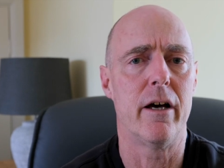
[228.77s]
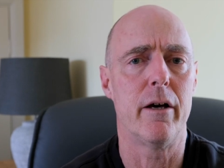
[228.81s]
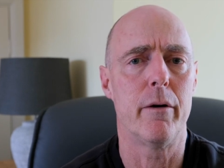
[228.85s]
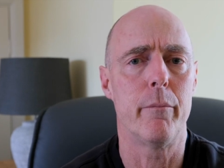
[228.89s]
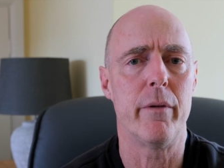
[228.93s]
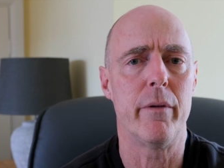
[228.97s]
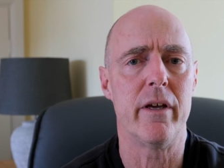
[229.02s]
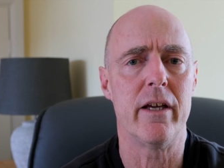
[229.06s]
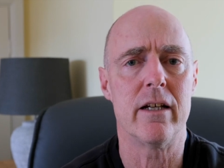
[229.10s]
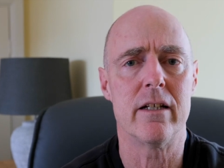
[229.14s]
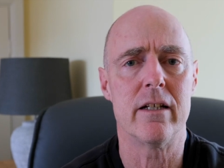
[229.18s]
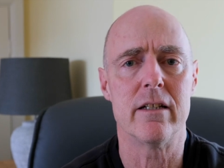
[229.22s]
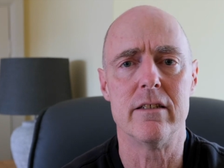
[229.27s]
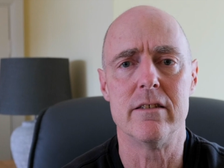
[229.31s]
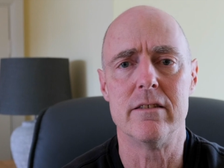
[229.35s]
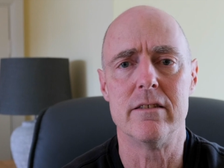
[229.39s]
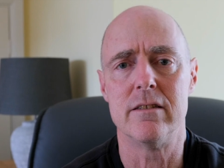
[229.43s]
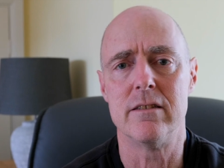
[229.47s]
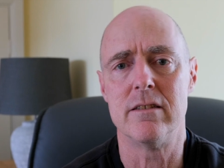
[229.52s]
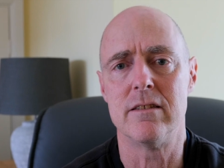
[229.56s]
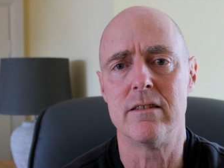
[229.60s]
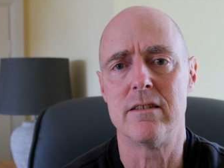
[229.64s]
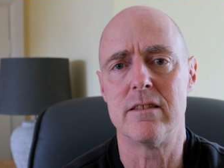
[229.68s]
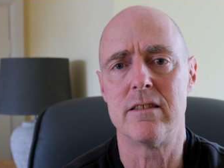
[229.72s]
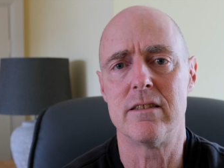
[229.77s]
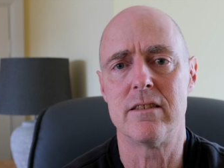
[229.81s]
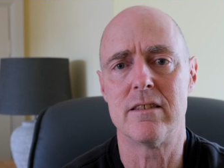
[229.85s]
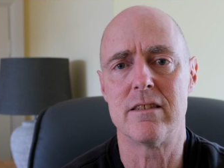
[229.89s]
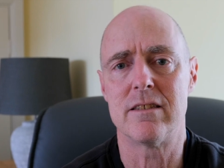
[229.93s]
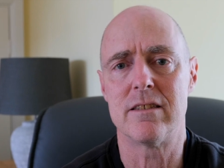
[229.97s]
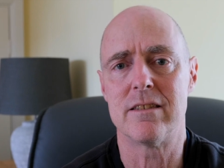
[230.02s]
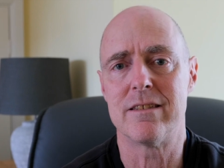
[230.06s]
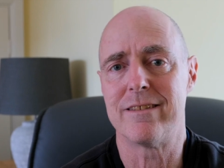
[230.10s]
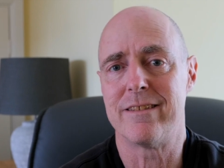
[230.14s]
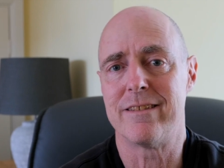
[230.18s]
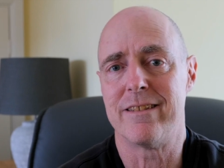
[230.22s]

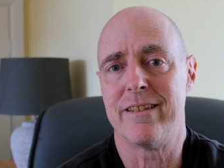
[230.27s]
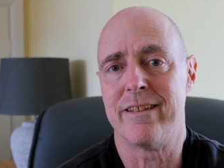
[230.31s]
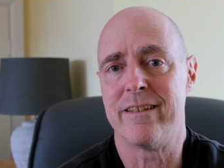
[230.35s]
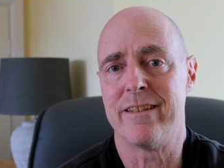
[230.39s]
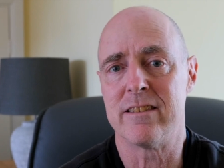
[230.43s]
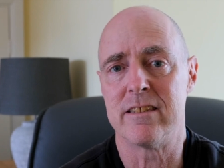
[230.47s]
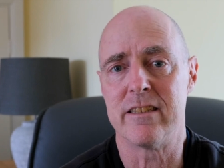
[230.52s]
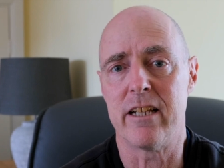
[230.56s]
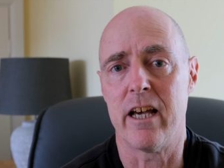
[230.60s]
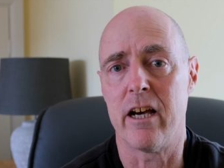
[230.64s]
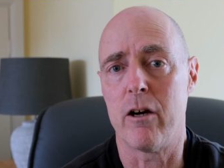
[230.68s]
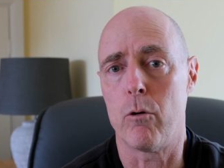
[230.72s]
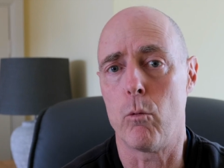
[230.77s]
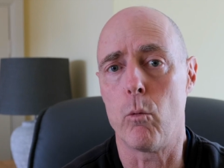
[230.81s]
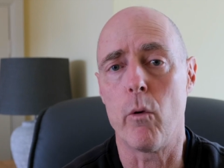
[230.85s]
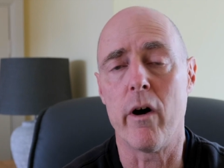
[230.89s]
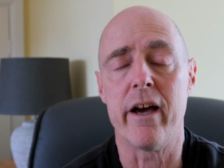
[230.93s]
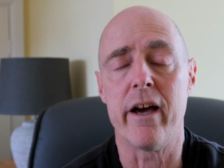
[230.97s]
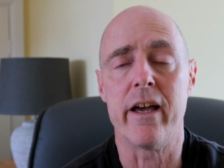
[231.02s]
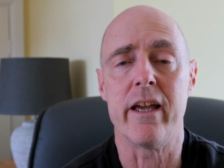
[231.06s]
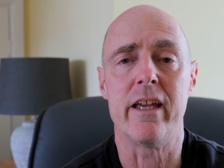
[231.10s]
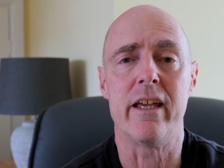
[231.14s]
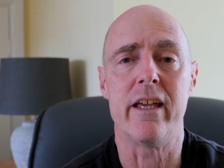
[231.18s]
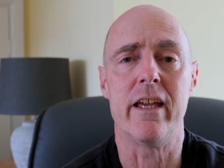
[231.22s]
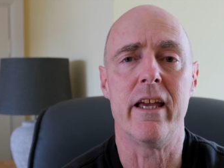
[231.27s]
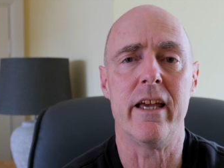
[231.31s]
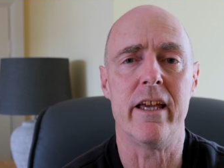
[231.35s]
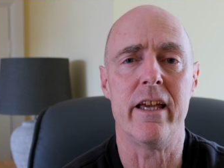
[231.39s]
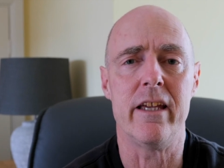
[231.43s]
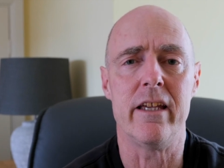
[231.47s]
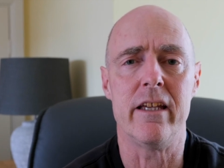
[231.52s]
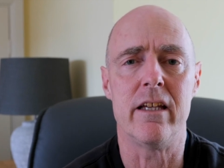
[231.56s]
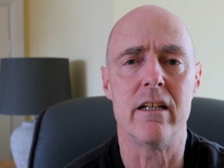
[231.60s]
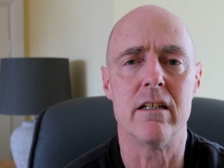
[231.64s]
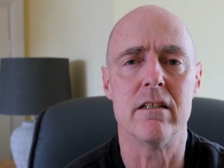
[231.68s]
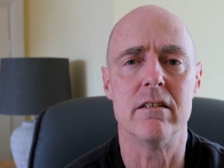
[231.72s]
because there's no way
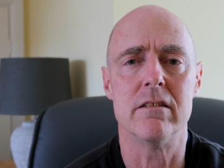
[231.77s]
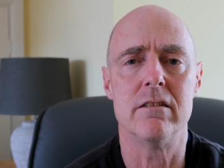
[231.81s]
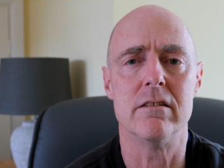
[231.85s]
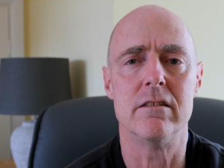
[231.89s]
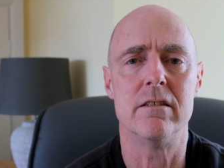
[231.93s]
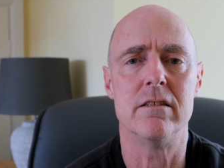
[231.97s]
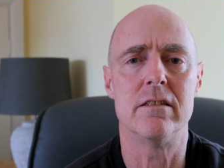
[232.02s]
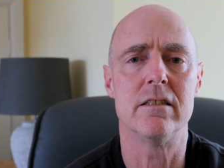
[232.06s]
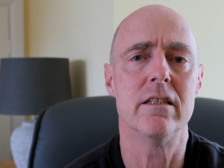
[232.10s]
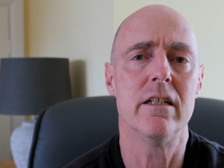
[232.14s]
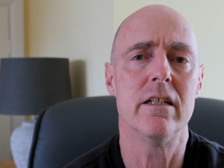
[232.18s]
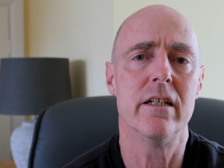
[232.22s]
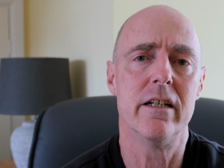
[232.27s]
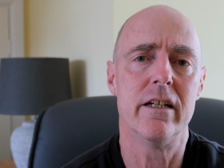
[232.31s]
he could